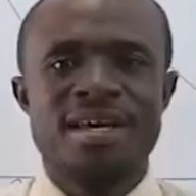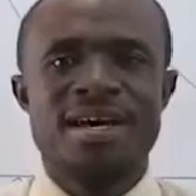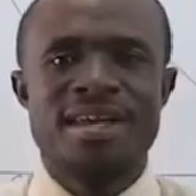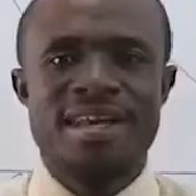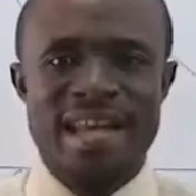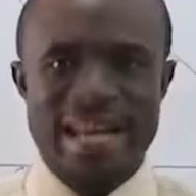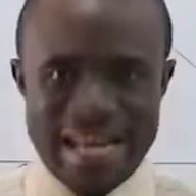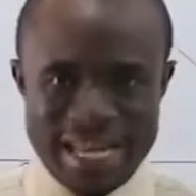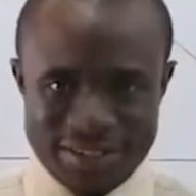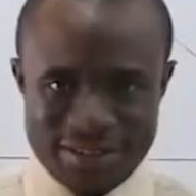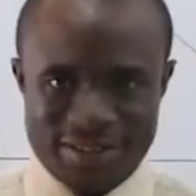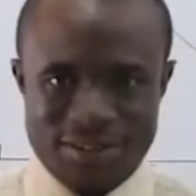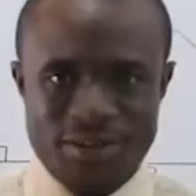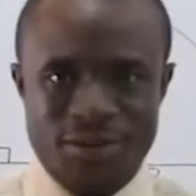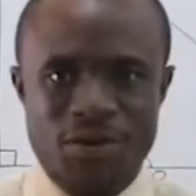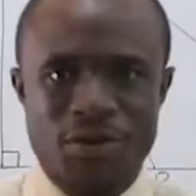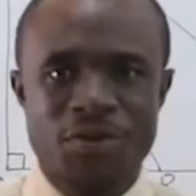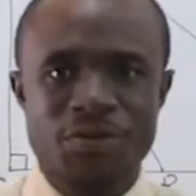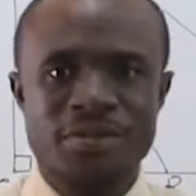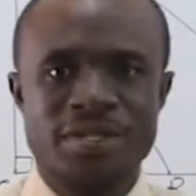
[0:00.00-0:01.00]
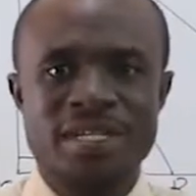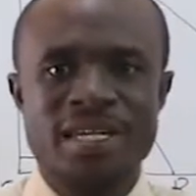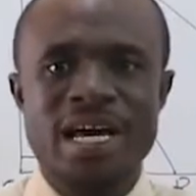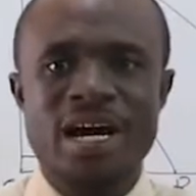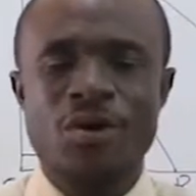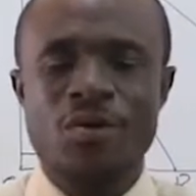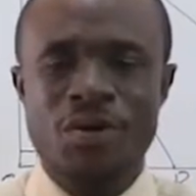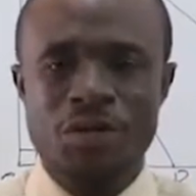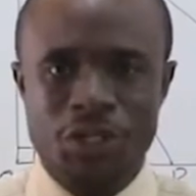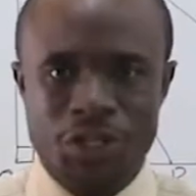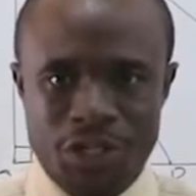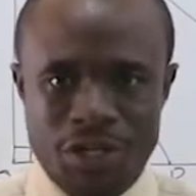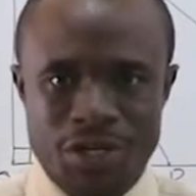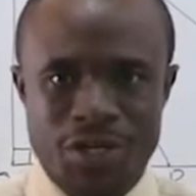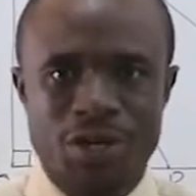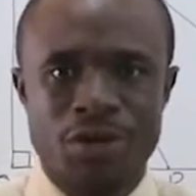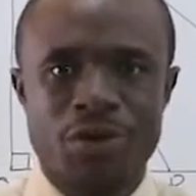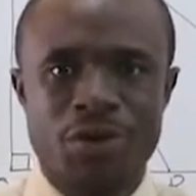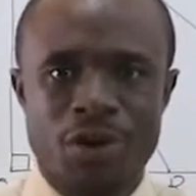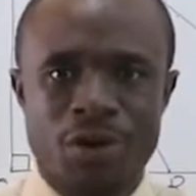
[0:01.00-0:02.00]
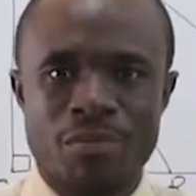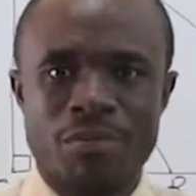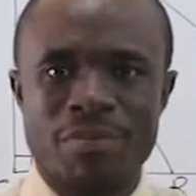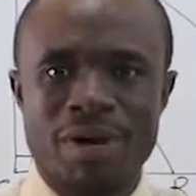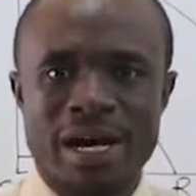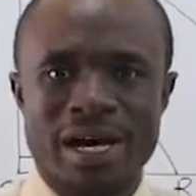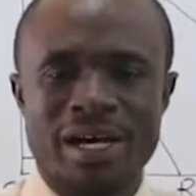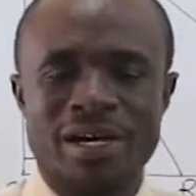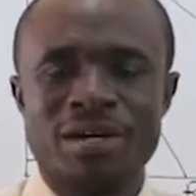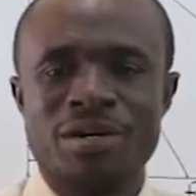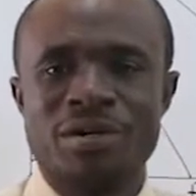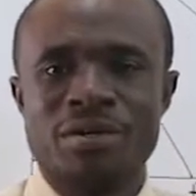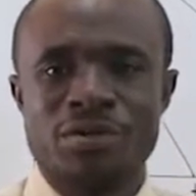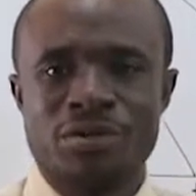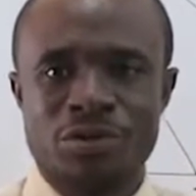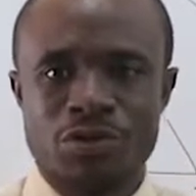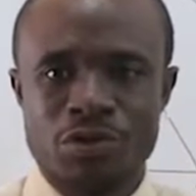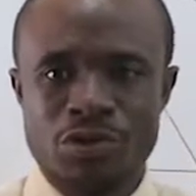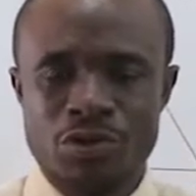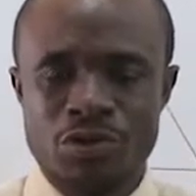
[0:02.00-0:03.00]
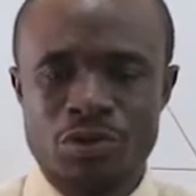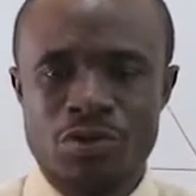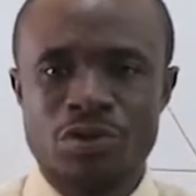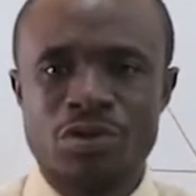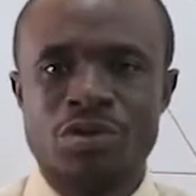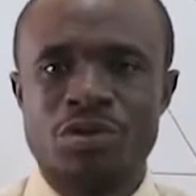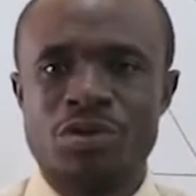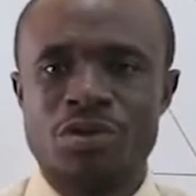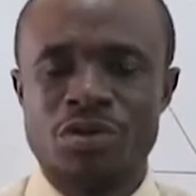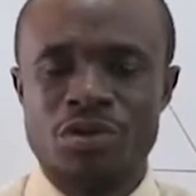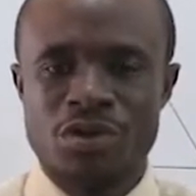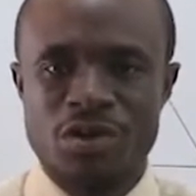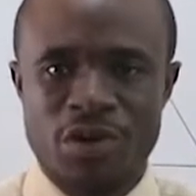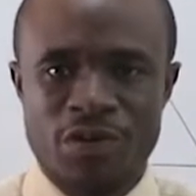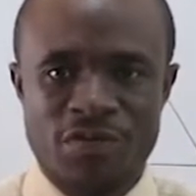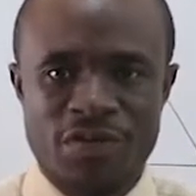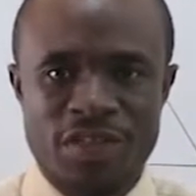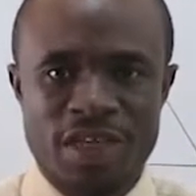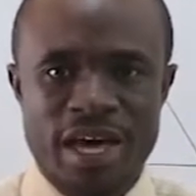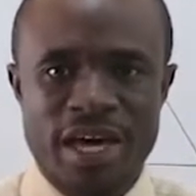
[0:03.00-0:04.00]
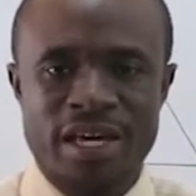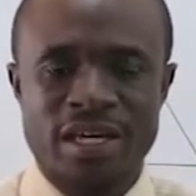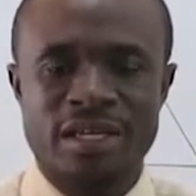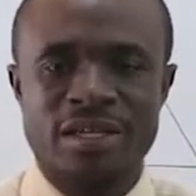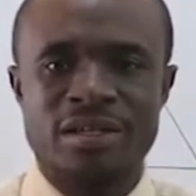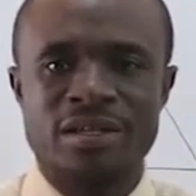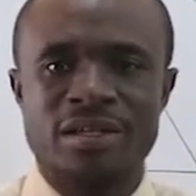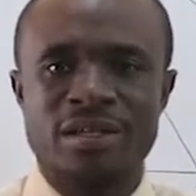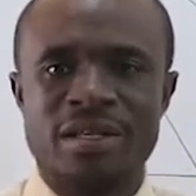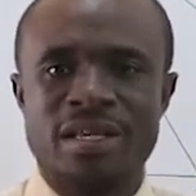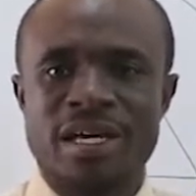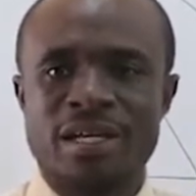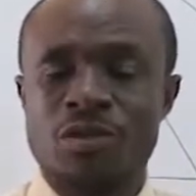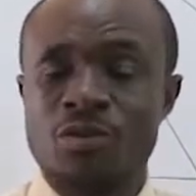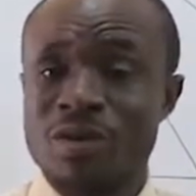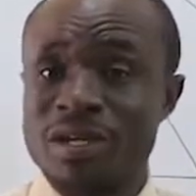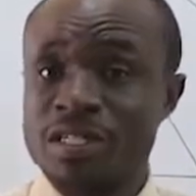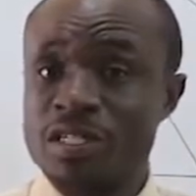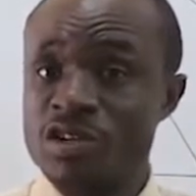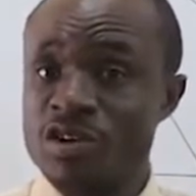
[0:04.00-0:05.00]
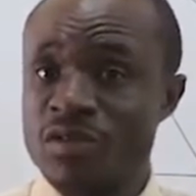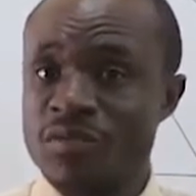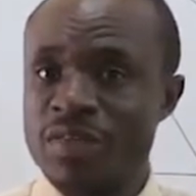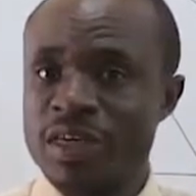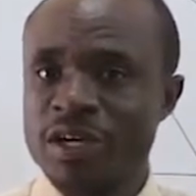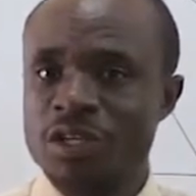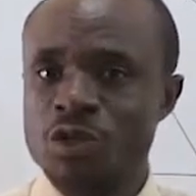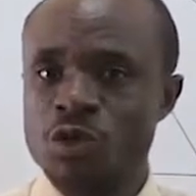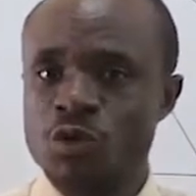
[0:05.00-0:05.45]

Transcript: Now let's consider question number 2. NOVDEC, that is Wassce NOVDEC